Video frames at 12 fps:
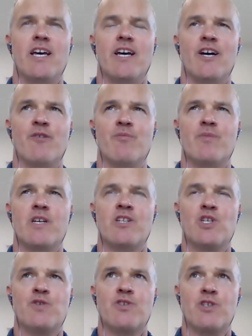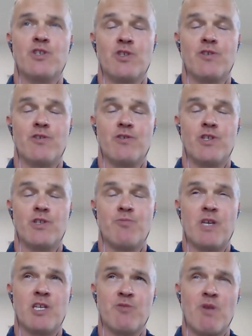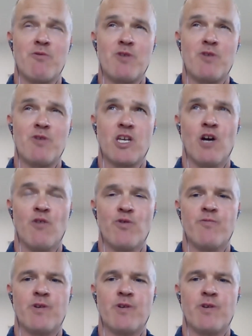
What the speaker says: And just because maybe we didn't cover it,